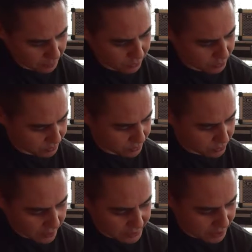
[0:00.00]

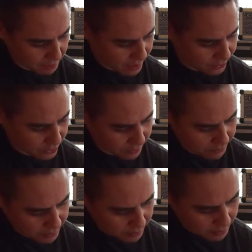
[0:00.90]
straight D major,
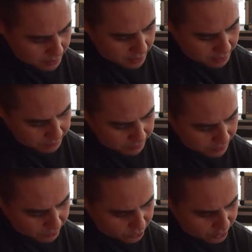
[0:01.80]

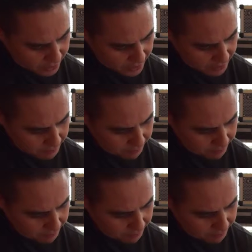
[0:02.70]
G.